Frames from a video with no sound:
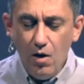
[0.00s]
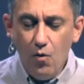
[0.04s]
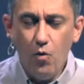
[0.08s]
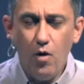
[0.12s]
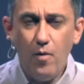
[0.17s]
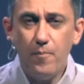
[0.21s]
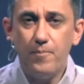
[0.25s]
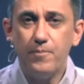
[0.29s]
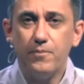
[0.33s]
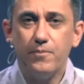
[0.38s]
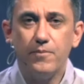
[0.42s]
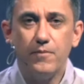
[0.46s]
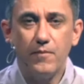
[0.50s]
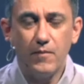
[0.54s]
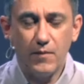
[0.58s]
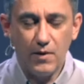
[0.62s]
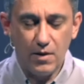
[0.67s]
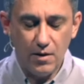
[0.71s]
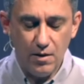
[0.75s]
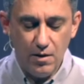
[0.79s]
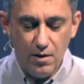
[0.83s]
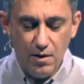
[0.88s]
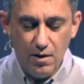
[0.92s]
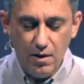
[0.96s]
Well,
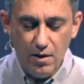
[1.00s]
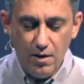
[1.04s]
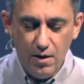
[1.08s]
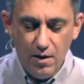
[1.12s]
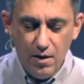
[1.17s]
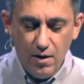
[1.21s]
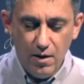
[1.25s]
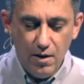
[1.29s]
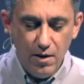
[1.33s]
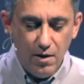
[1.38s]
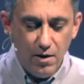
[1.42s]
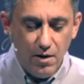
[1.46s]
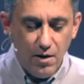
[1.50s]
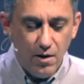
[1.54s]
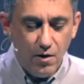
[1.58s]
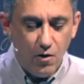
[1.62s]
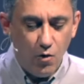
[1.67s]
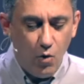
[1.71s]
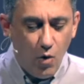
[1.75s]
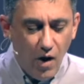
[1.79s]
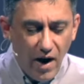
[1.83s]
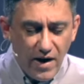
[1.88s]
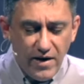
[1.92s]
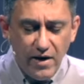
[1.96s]

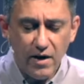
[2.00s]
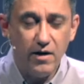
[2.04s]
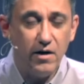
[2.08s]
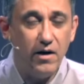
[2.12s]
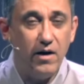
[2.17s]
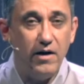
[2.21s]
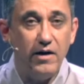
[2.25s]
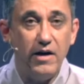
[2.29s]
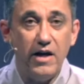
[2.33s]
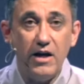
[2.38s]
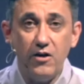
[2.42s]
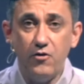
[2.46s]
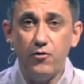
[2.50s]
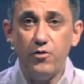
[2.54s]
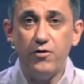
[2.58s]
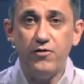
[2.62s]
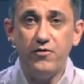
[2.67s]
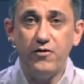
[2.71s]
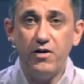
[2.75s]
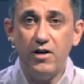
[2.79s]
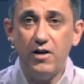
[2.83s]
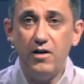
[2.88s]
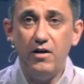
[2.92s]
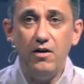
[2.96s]
quite a, an
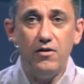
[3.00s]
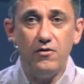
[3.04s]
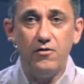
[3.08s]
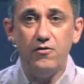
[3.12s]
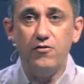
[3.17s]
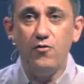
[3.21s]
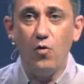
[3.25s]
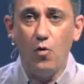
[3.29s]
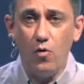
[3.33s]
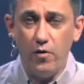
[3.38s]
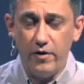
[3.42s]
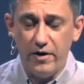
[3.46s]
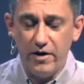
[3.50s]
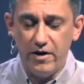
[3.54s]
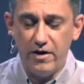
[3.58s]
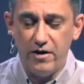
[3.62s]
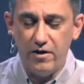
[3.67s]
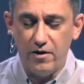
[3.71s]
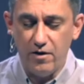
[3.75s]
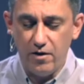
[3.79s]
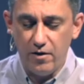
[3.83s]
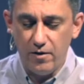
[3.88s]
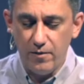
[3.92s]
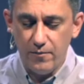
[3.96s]
interesting story
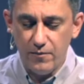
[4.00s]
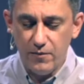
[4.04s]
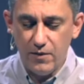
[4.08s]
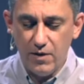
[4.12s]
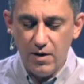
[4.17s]
here.